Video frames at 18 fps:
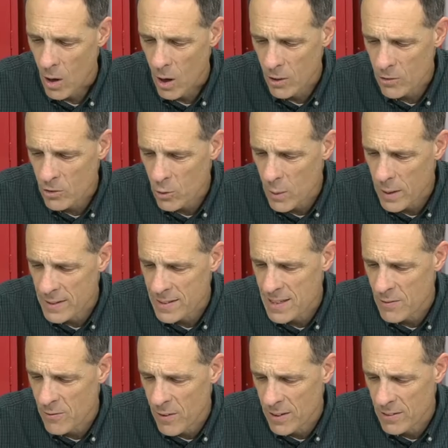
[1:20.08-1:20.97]
Also at
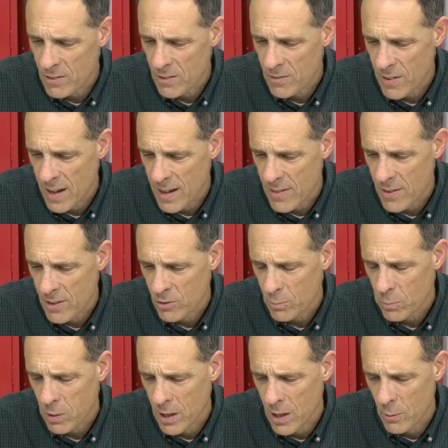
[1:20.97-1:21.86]
defensive end, this
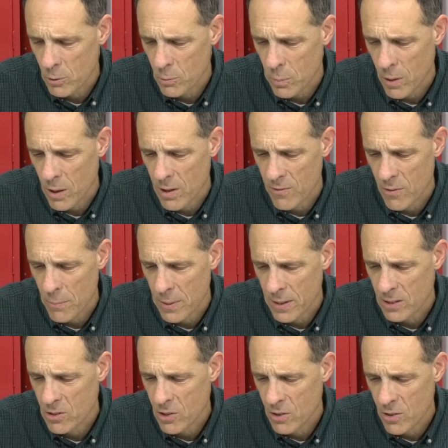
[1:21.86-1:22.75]
player was part of a
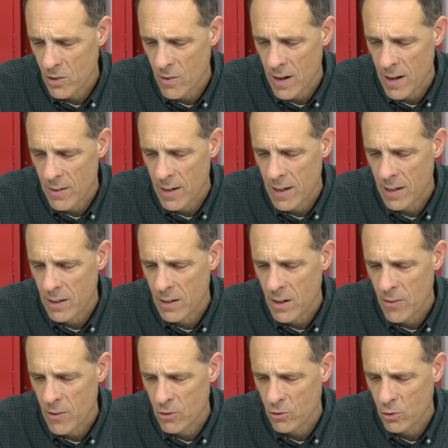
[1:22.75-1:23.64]
big turnaround at
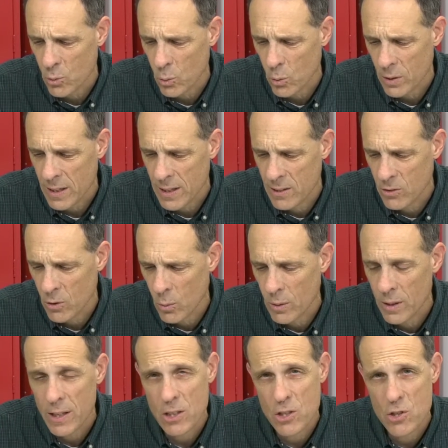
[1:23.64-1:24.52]
another school. He is
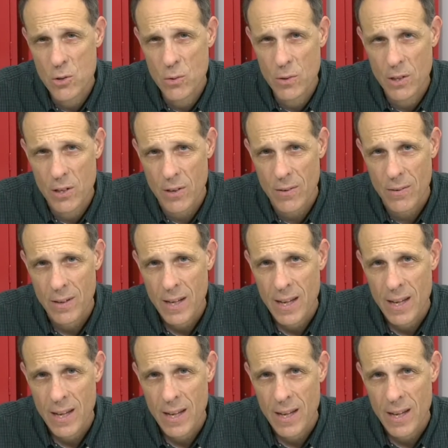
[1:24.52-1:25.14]
only a junior.